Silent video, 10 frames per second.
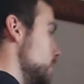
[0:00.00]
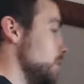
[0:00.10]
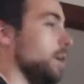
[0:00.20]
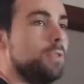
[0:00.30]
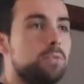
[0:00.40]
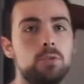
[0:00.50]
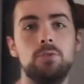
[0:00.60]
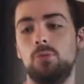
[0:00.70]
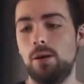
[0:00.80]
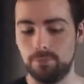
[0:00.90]
So, the rule of
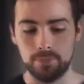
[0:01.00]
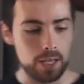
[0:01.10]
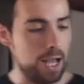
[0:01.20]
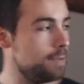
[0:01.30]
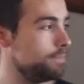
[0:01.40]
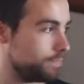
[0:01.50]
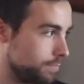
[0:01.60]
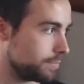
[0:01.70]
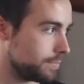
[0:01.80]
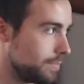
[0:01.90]
one.
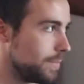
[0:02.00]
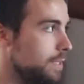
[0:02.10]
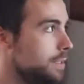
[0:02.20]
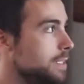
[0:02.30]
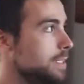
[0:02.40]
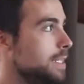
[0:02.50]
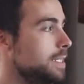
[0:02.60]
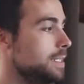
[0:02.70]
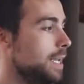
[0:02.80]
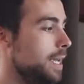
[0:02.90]
This
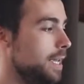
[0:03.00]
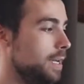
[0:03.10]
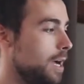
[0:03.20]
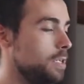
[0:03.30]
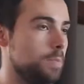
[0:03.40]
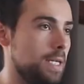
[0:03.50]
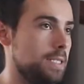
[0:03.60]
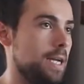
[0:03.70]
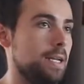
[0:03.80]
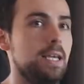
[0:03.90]
is a card play
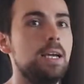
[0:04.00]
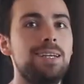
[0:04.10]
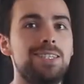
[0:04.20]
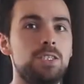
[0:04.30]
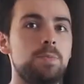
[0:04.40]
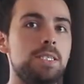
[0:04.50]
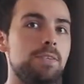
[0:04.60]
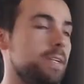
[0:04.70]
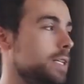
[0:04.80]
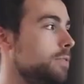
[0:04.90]
technique, and it's
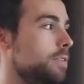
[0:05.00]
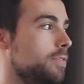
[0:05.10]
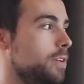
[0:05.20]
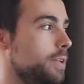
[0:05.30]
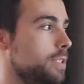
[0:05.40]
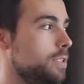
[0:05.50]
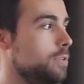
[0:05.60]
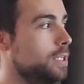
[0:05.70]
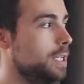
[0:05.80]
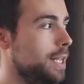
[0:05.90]
specifically referring to
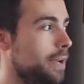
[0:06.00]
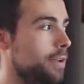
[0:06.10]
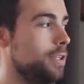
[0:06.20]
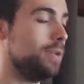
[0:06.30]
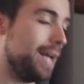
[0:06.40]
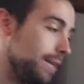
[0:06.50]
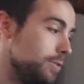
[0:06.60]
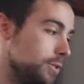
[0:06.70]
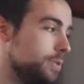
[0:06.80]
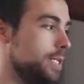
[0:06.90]
declarer. You can
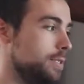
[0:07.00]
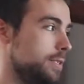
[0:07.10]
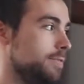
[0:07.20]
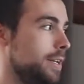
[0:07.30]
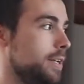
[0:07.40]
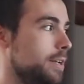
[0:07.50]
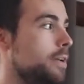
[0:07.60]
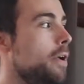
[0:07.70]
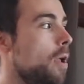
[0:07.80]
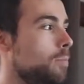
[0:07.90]
do it as a defender,
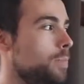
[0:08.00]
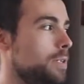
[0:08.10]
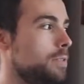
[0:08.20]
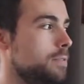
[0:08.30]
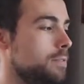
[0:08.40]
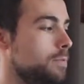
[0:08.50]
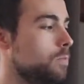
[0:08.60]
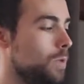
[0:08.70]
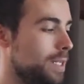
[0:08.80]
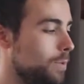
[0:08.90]
but
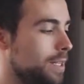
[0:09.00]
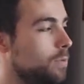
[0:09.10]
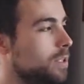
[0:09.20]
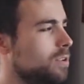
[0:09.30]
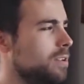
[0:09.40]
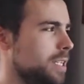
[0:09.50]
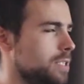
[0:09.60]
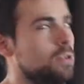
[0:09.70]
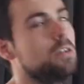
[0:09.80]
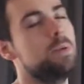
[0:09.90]
with all of these,
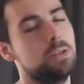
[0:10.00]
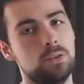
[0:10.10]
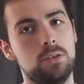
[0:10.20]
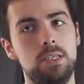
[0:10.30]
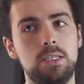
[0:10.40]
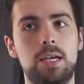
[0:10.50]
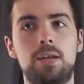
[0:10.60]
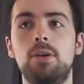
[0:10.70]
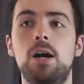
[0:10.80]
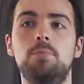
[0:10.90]
almost all of these kind
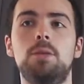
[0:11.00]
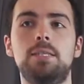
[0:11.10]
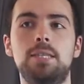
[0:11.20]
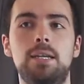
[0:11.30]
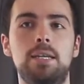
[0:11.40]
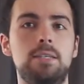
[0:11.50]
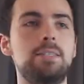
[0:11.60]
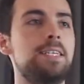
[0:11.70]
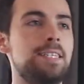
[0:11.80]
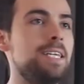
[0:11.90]
of card play techniques,
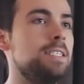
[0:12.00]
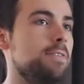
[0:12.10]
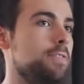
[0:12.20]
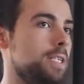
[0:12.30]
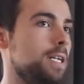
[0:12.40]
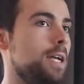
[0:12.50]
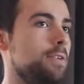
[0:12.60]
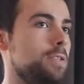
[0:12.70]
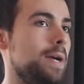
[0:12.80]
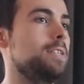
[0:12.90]
it's easier for declarer
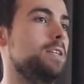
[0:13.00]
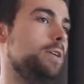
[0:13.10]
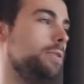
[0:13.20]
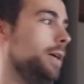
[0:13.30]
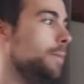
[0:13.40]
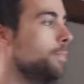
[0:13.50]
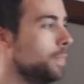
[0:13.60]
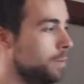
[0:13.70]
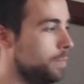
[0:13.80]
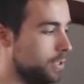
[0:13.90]
to execute it
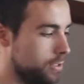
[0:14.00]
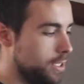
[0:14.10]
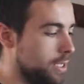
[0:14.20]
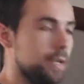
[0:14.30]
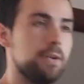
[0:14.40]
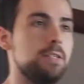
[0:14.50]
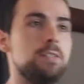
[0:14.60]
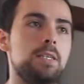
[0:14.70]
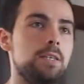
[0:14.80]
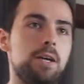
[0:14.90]
because declarer can
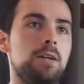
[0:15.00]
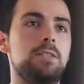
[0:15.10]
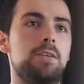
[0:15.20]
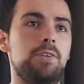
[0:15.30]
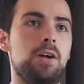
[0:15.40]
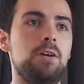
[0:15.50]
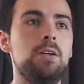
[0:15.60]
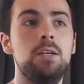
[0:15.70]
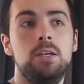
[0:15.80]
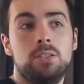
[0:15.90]
see the cards they've got.
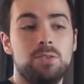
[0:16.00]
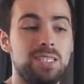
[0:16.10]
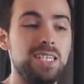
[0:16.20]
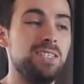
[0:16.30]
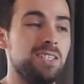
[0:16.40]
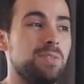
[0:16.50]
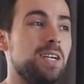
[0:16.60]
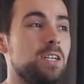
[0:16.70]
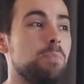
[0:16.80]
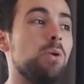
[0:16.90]
So it's easier to
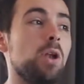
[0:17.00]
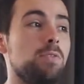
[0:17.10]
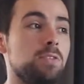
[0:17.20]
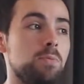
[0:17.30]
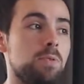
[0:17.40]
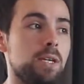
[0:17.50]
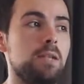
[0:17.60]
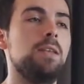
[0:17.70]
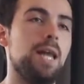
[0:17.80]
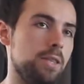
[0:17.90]
actually pull off something
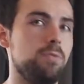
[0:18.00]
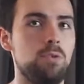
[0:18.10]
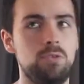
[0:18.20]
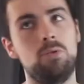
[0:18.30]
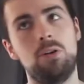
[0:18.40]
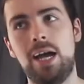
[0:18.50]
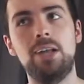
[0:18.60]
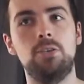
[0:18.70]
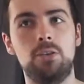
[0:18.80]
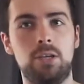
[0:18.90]
like the rule of one and
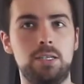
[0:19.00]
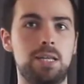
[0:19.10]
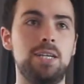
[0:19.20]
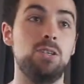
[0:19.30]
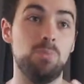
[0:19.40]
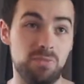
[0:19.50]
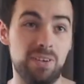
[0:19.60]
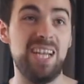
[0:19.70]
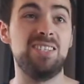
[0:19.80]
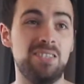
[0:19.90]
other things like double
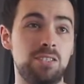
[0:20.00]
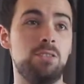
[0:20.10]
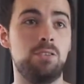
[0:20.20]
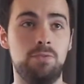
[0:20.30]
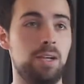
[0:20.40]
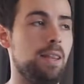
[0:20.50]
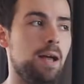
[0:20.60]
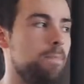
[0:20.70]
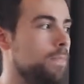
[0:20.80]
finesses and stuff like that